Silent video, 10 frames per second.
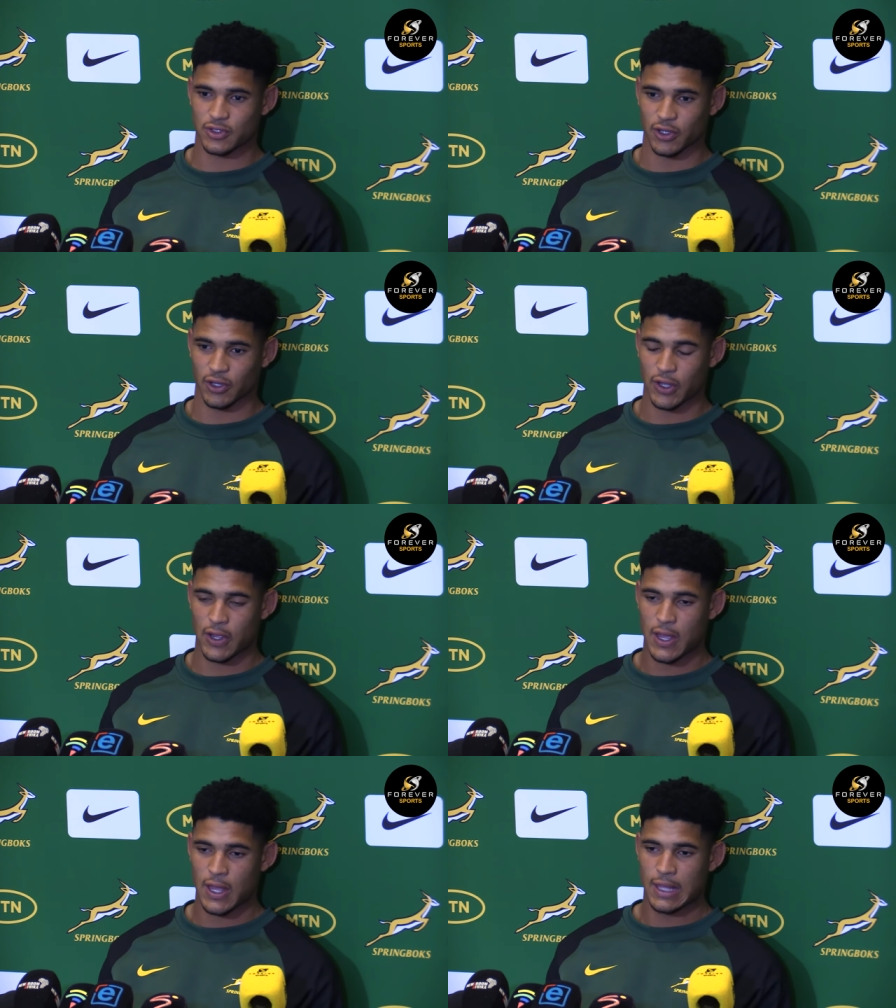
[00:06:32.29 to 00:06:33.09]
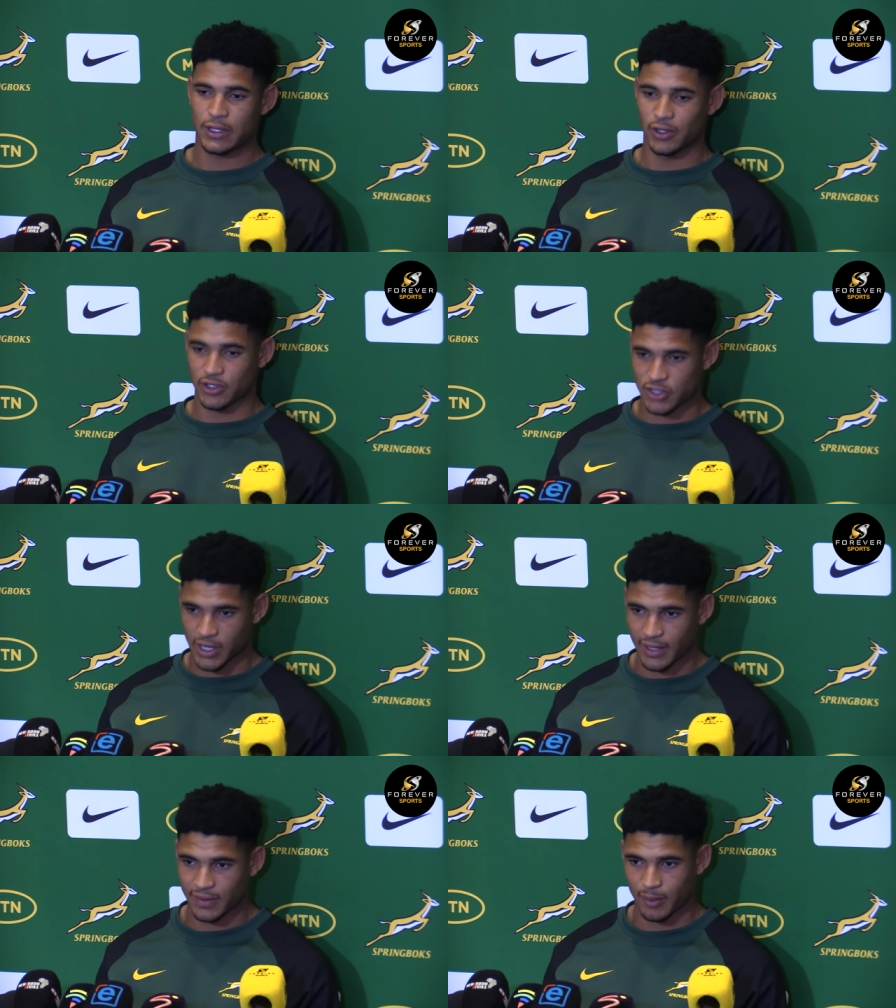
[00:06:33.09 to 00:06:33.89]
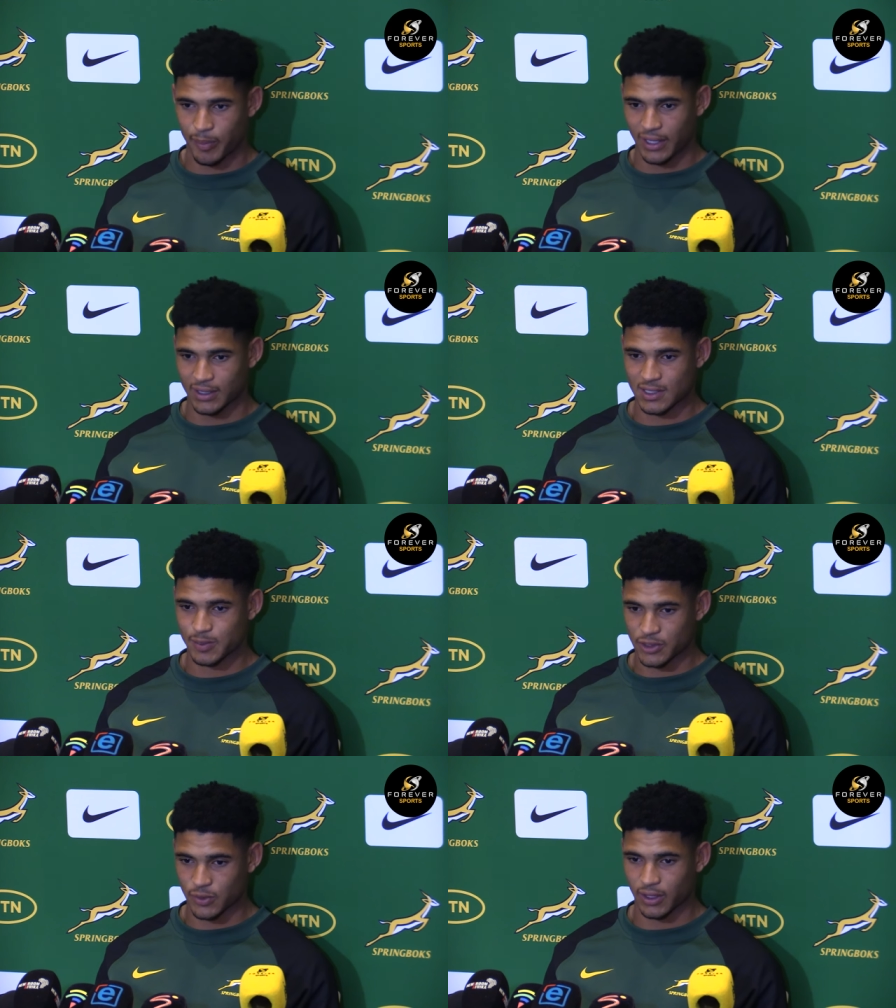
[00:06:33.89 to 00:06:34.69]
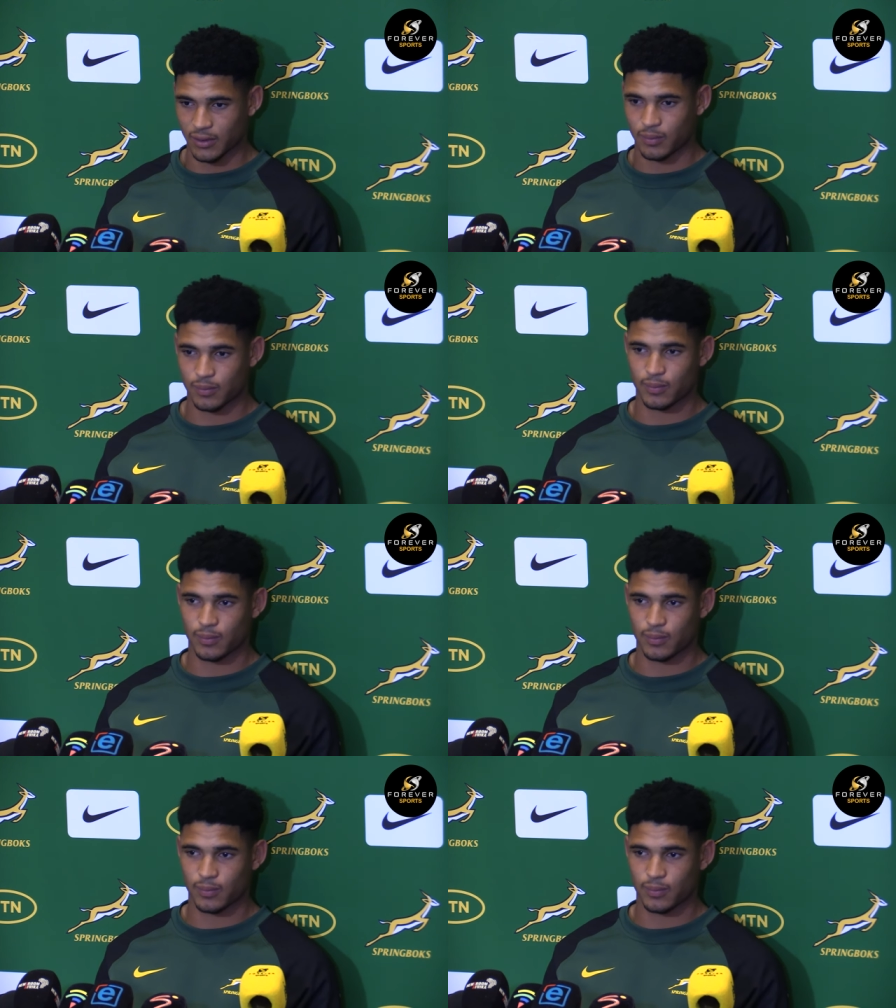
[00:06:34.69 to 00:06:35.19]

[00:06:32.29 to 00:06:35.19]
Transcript: So, striking that balance between